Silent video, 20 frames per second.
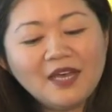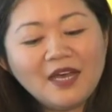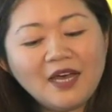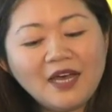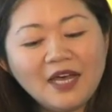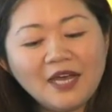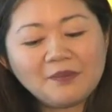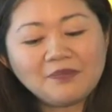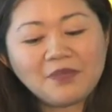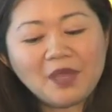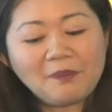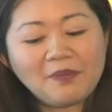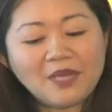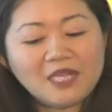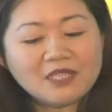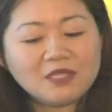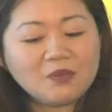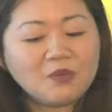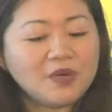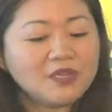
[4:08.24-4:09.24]

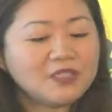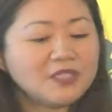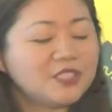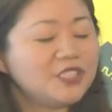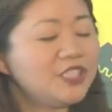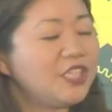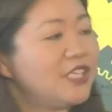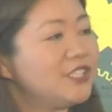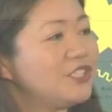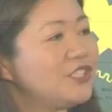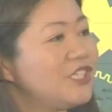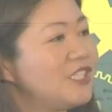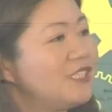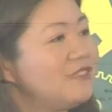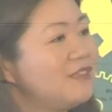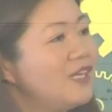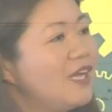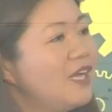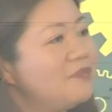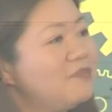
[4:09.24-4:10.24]
But the world is
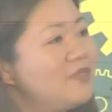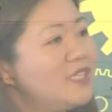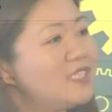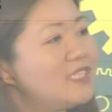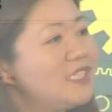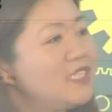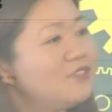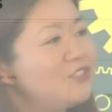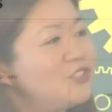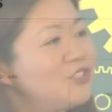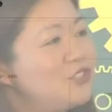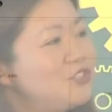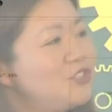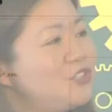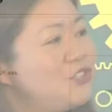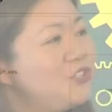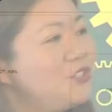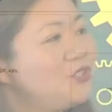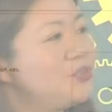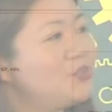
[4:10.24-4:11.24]
changing. This gives you
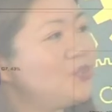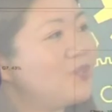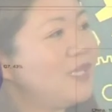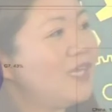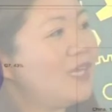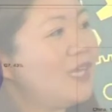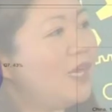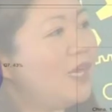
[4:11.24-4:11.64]
two